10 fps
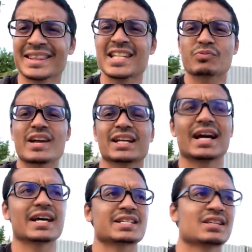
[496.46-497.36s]
this weight
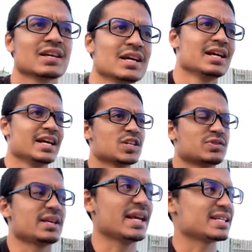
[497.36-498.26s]
class
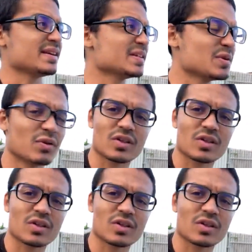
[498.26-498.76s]
is, it seems to be